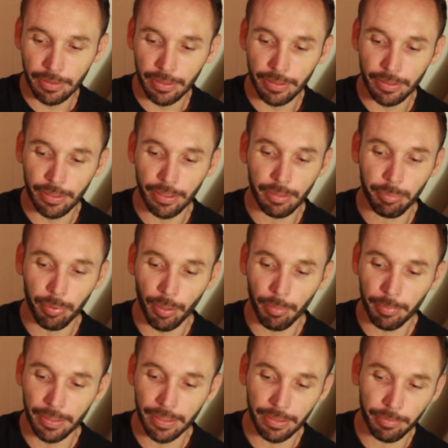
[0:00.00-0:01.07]
that it
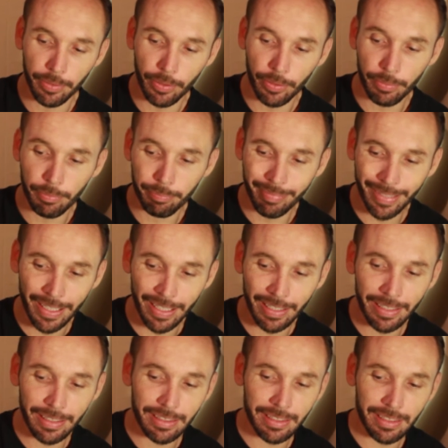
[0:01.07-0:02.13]
probably could be in
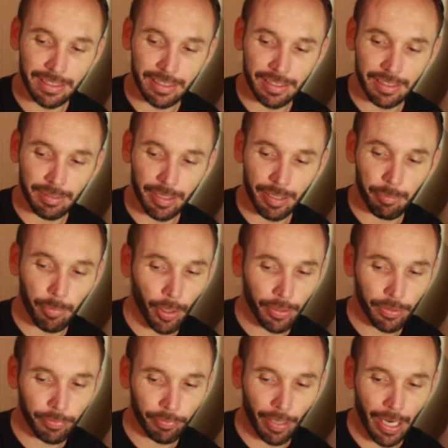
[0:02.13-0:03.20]
my
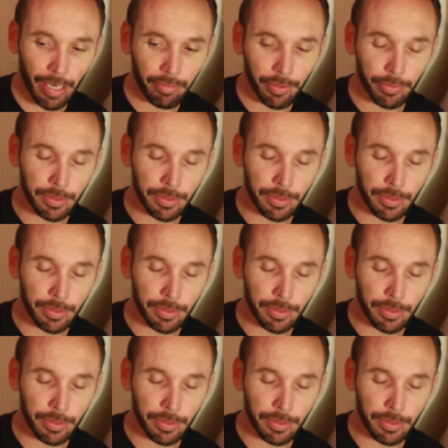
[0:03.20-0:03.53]
favourite.